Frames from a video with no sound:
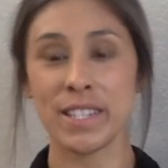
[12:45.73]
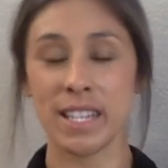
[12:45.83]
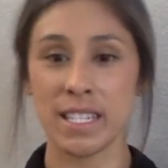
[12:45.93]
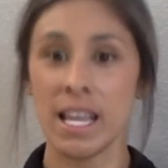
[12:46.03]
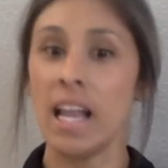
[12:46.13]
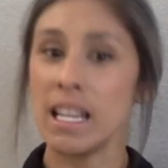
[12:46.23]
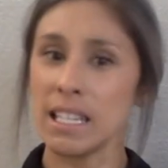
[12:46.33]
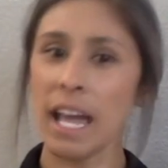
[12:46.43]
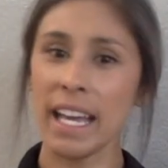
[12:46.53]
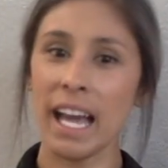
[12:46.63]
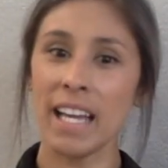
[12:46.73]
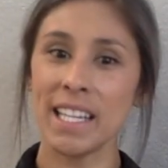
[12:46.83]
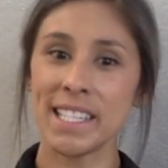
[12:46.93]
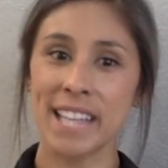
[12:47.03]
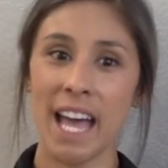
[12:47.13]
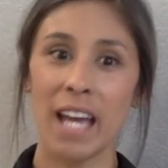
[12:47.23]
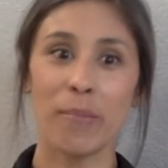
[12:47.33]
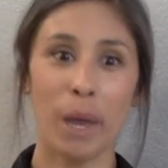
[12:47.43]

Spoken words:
and like I said,